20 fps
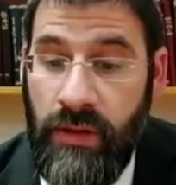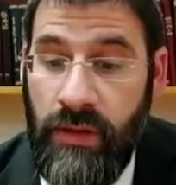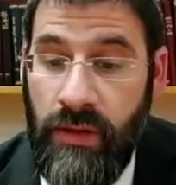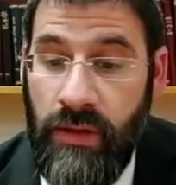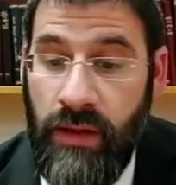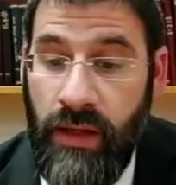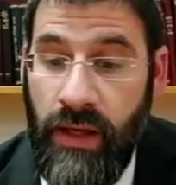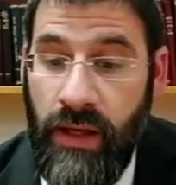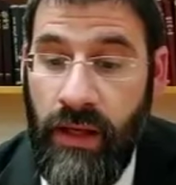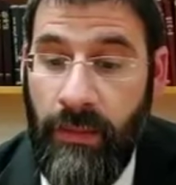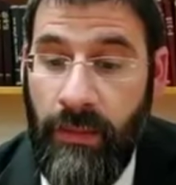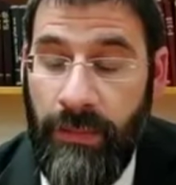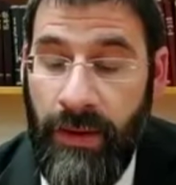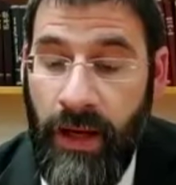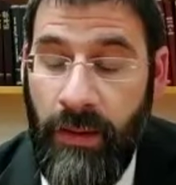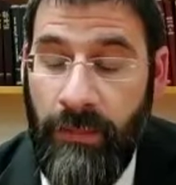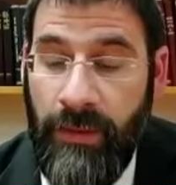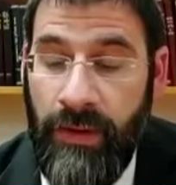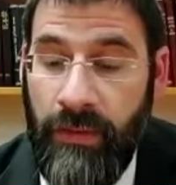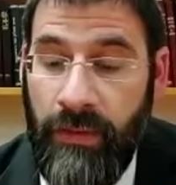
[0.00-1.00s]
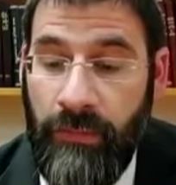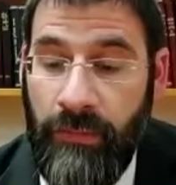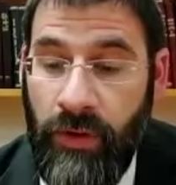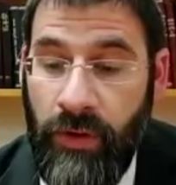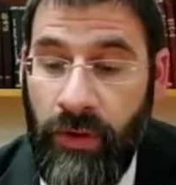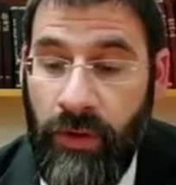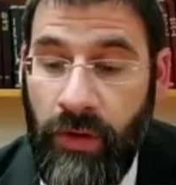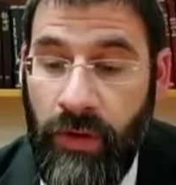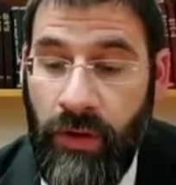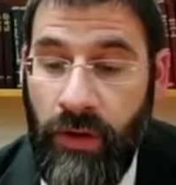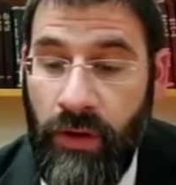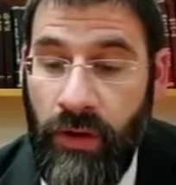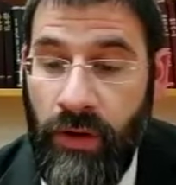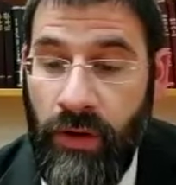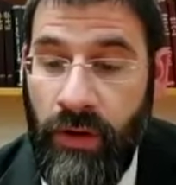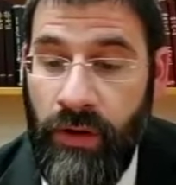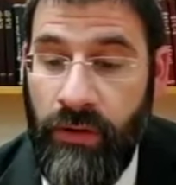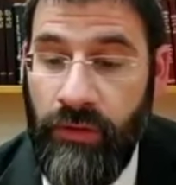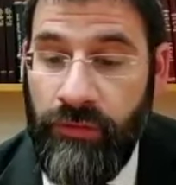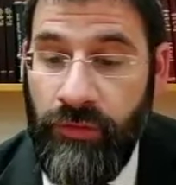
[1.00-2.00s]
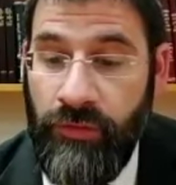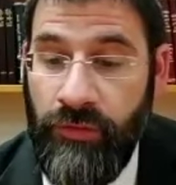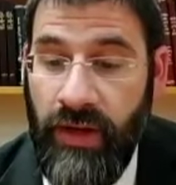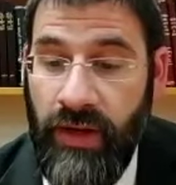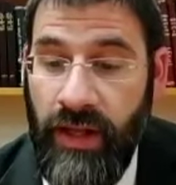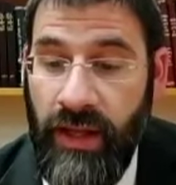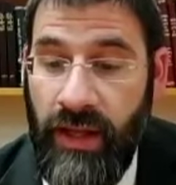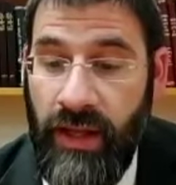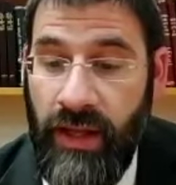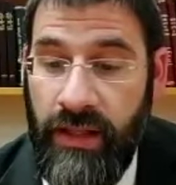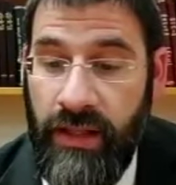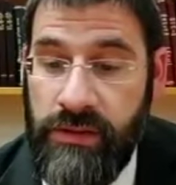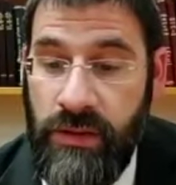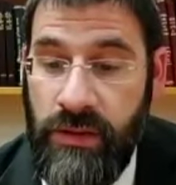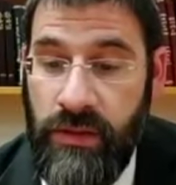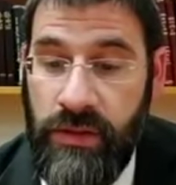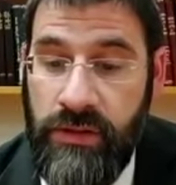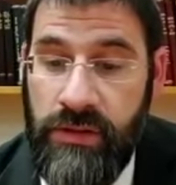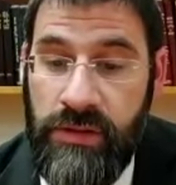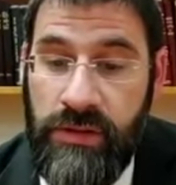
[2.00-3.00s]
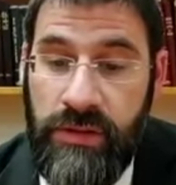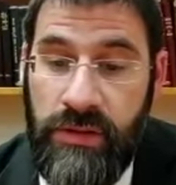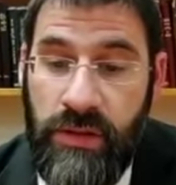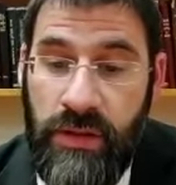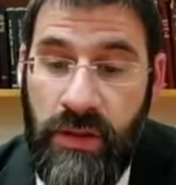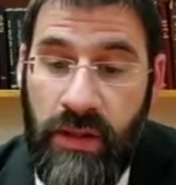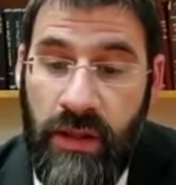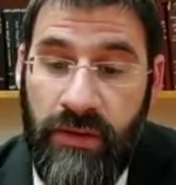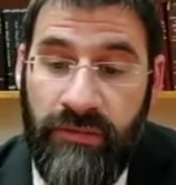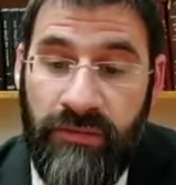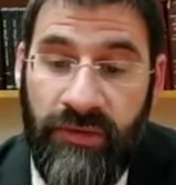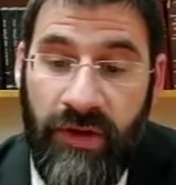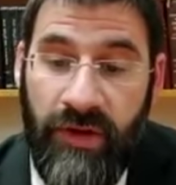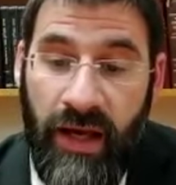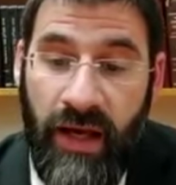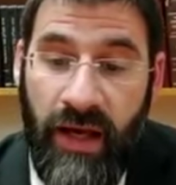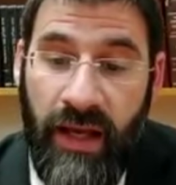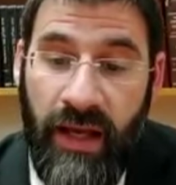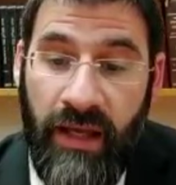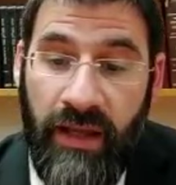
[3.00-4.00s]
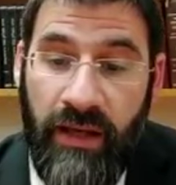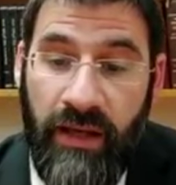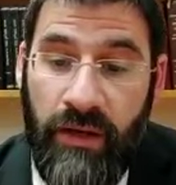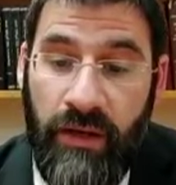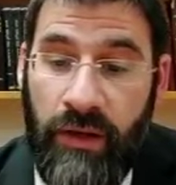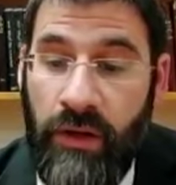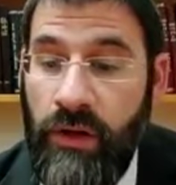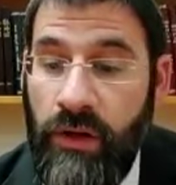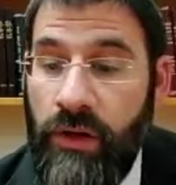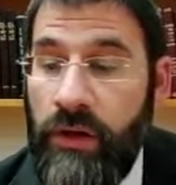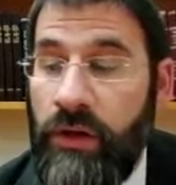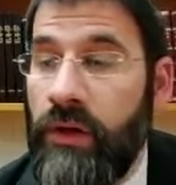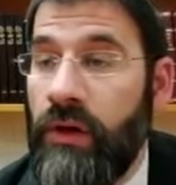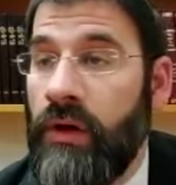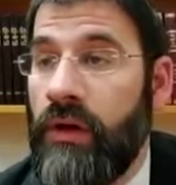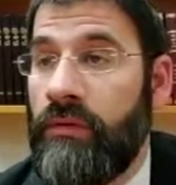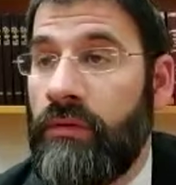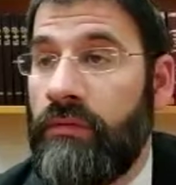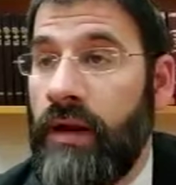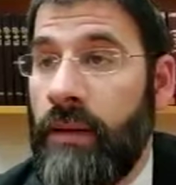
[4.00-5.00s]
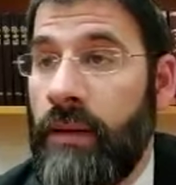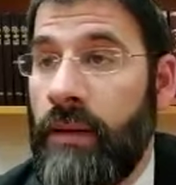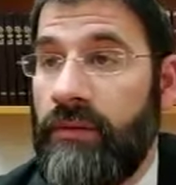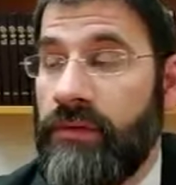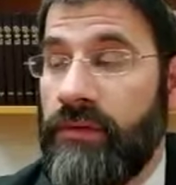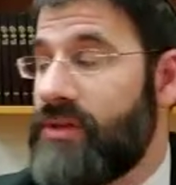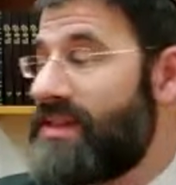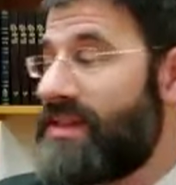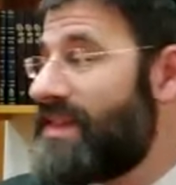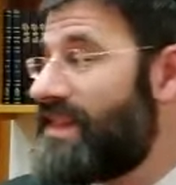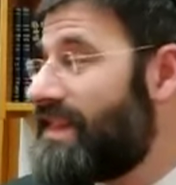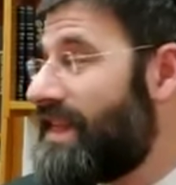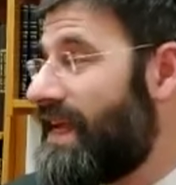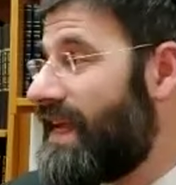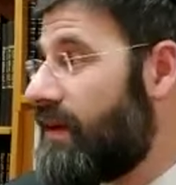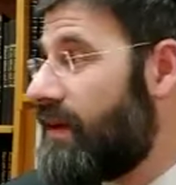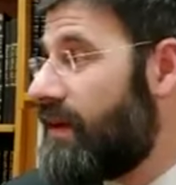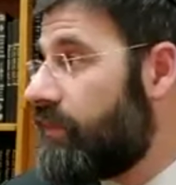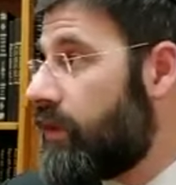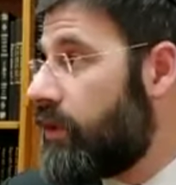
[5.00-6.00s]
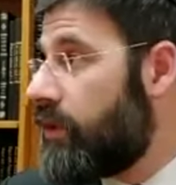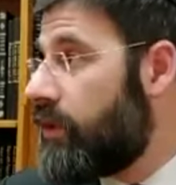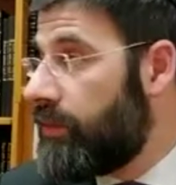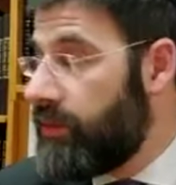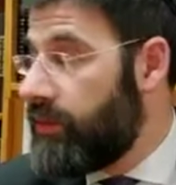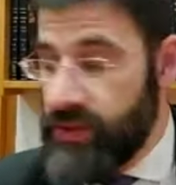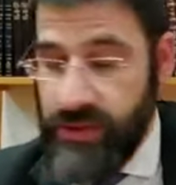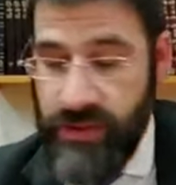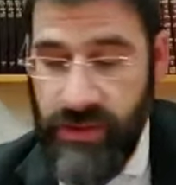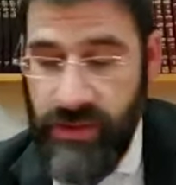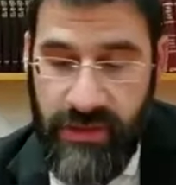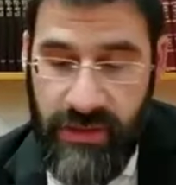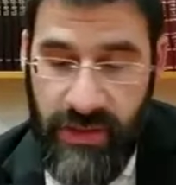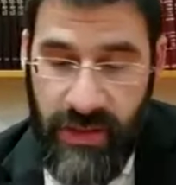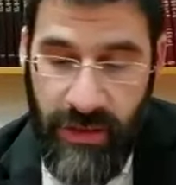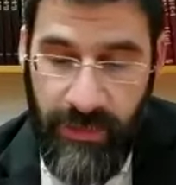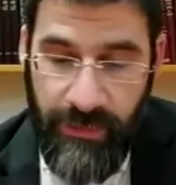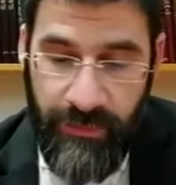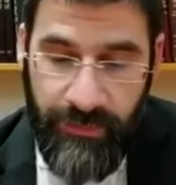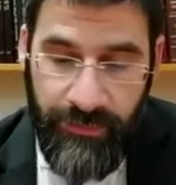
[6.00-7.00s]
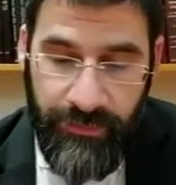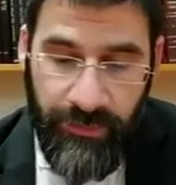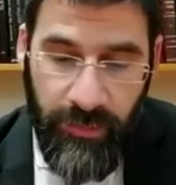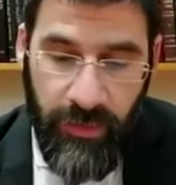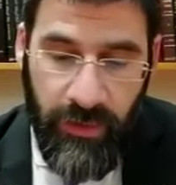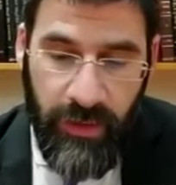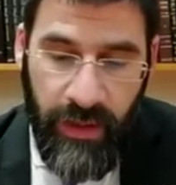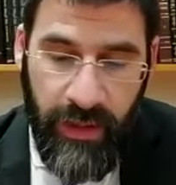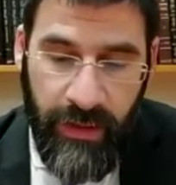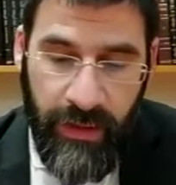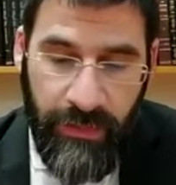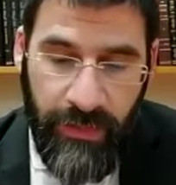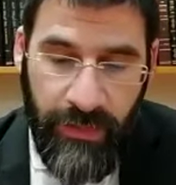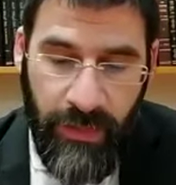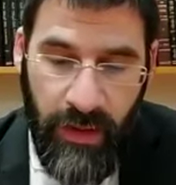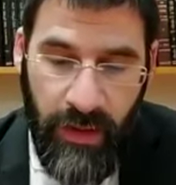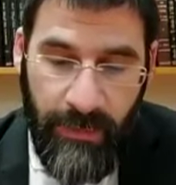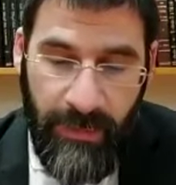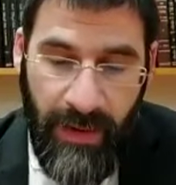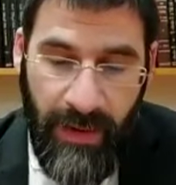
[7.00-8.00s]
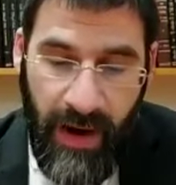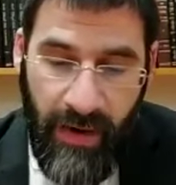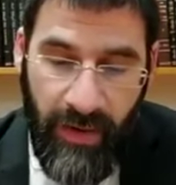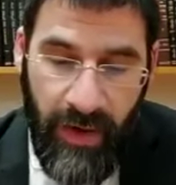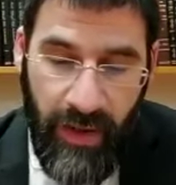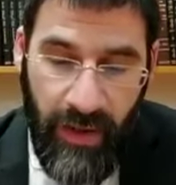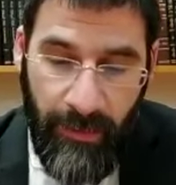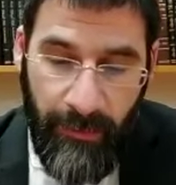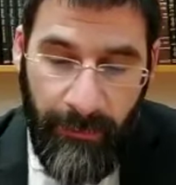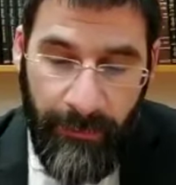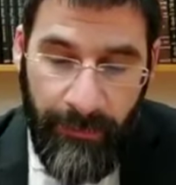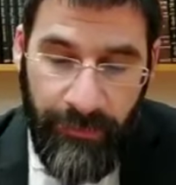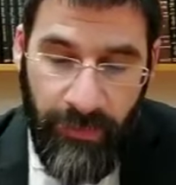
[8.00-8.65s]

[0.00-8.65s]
Okay, a par ben bokor for a chatos, v'ayel le'olah. And around it's the same. Korbanos are the same. Okay, parallel.